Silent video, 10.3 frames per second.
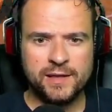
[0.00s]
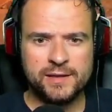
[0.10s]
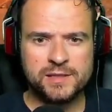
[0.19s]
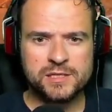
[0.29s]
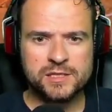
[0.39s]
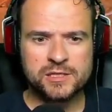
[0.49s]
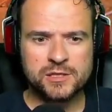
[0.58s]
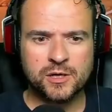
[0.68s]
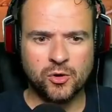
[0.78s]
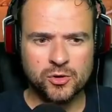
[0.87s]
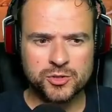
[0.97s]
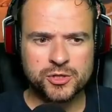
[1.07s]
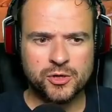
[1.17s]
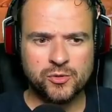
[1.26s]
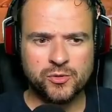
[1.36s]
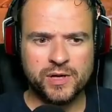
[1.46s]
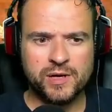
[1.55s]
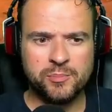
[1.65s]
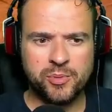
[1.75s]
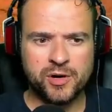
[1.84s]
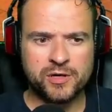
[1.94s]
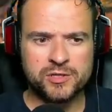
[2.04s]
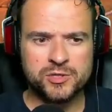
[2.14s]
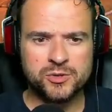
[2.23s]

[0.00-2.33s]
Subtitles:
this is also in part due